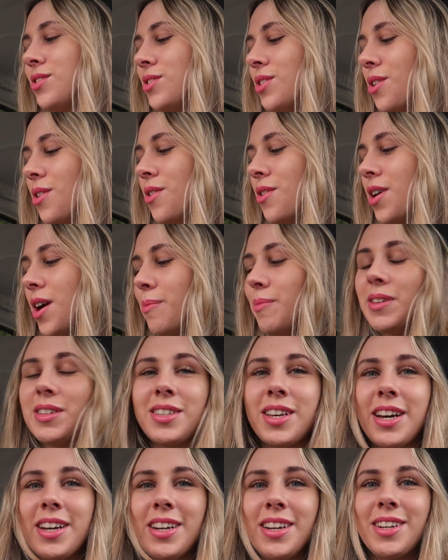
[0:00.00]
So I'm
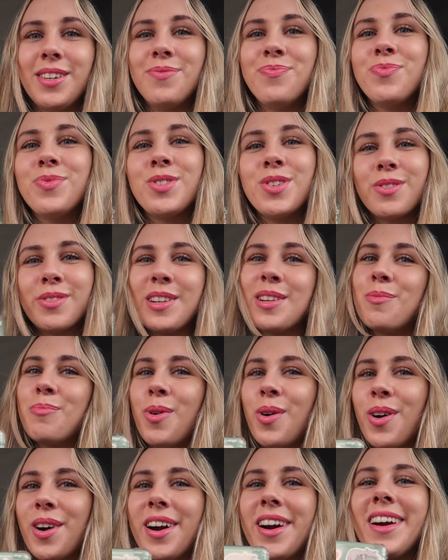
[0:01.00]
excited to read
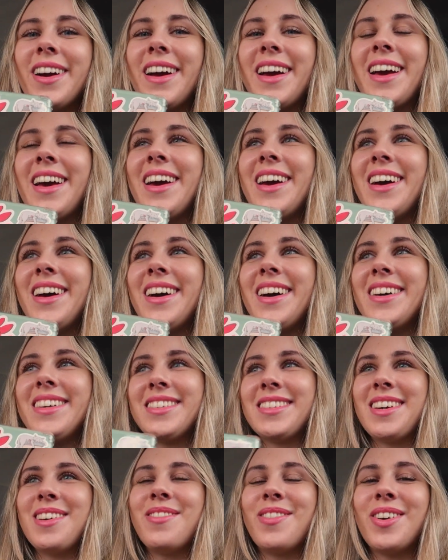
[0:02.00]
more
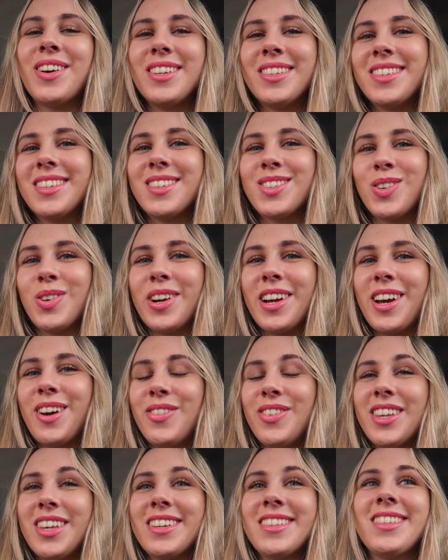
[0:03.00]
and get more into the story. I
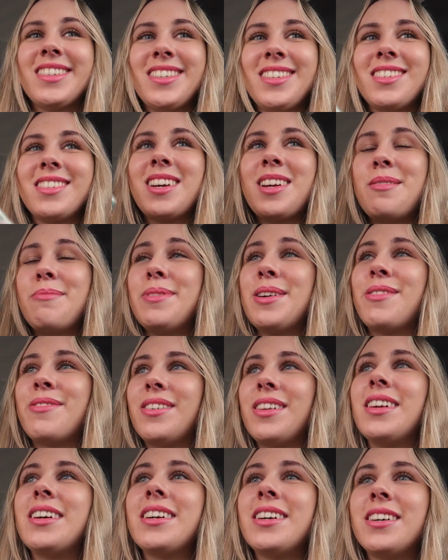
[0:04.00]
feel like this is gonna be a
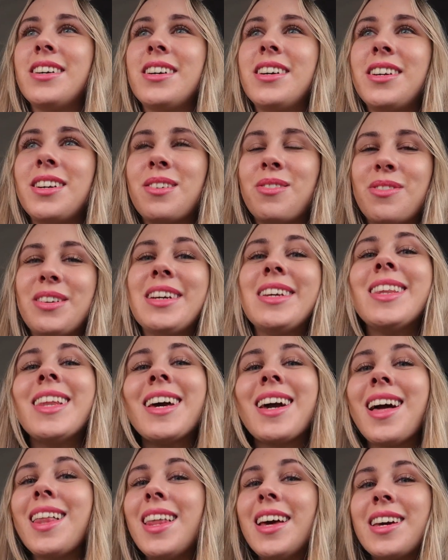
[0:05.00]
really good read.
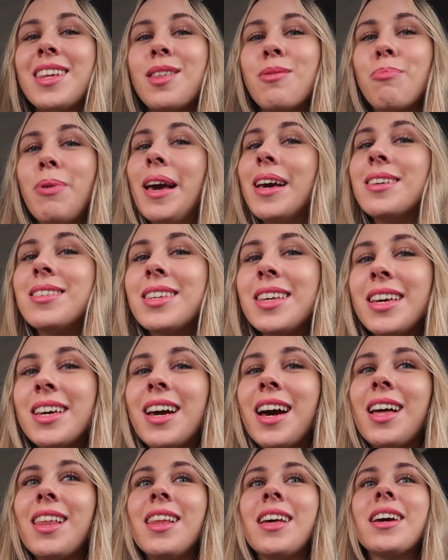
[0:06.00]
Like, I like the pacing,
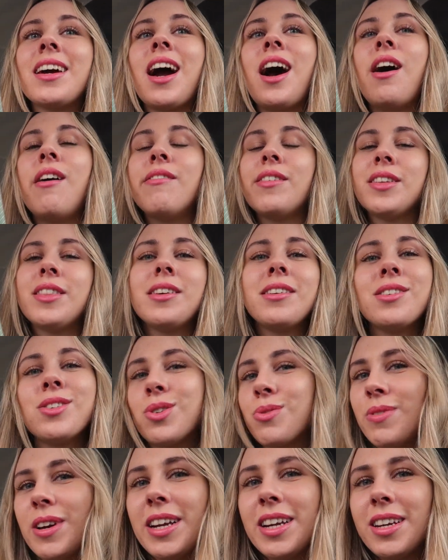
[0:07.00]
I like how everything
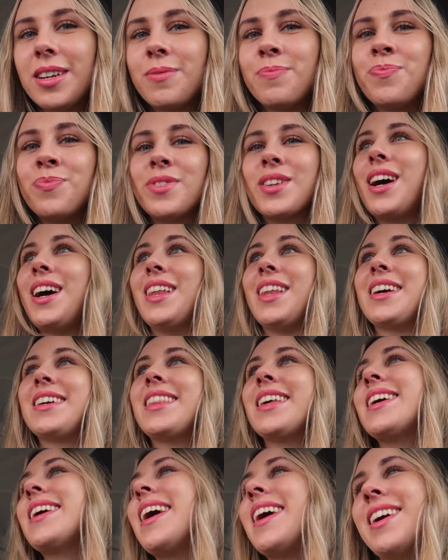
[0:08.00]
is written, I like
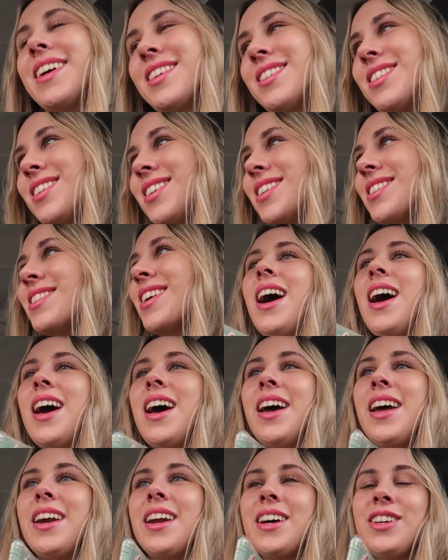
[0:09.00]
the characters,
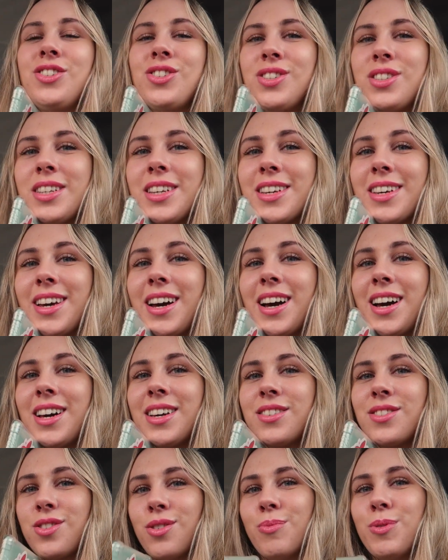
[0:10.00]
and I just think it
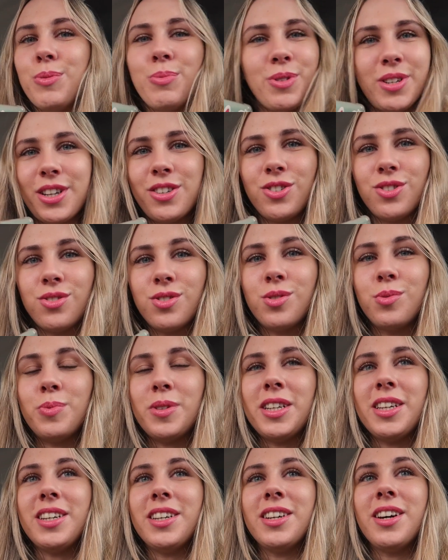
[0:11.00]
has so much potential to
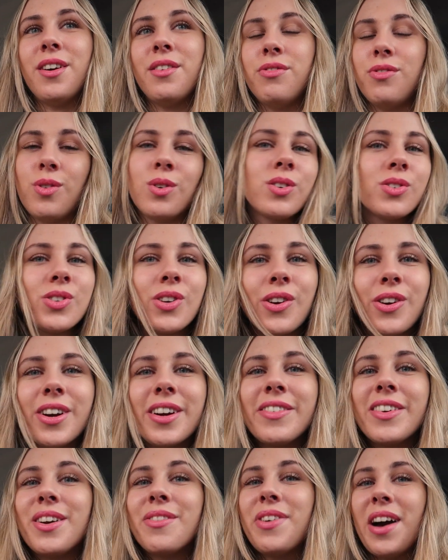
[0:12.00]
be a 4-star or
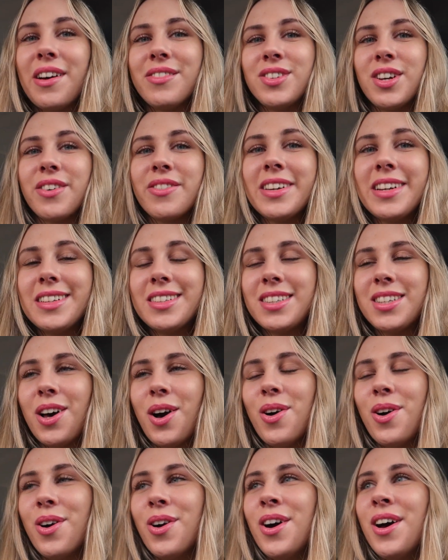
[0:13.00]
even a 5-star read.
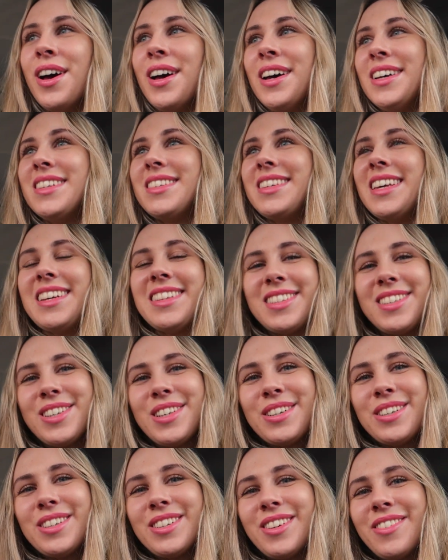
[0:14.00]
So stay
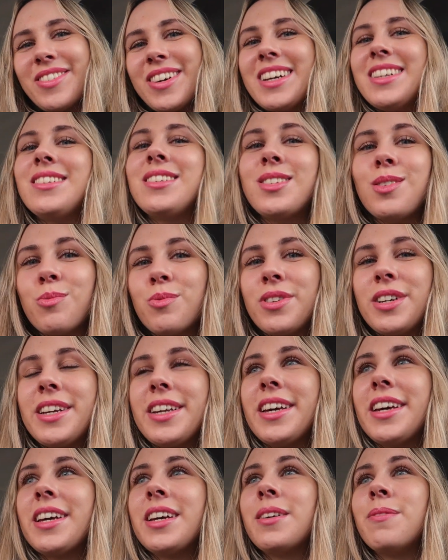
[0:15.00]
tuned, I'm gonna do some
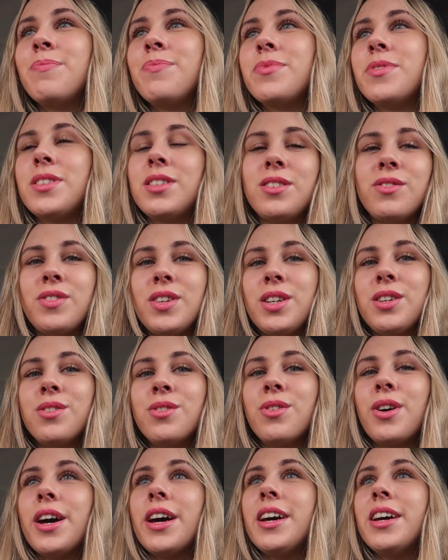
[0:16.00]
reading. This
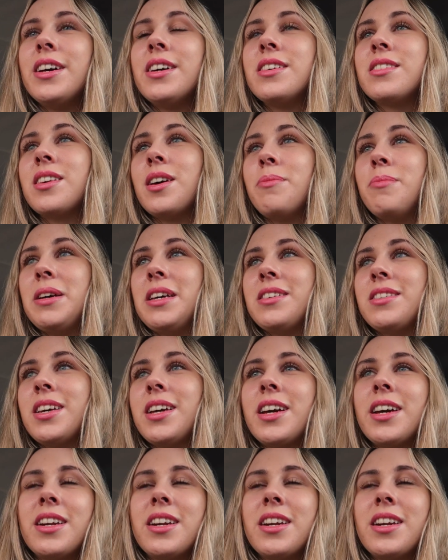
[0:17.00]
view is amazing.